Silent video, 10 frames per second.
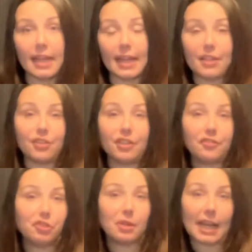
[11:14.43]
and they'll give
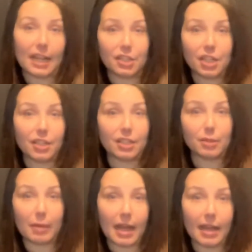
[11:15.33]
you cash on the
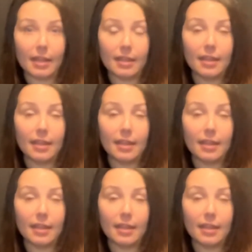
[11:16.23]
spot